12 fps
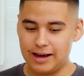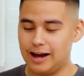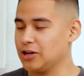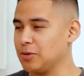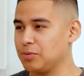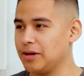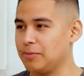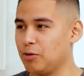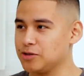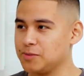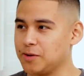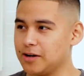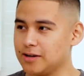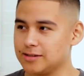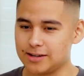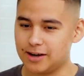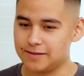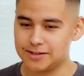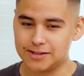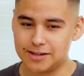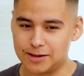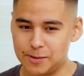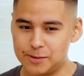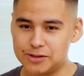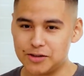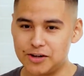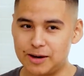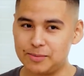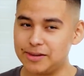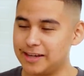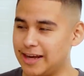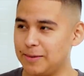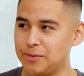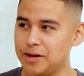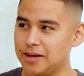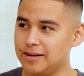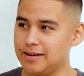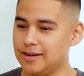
I couldn't play multiplayer because like obviously he didn't let me, so then I played the campaign.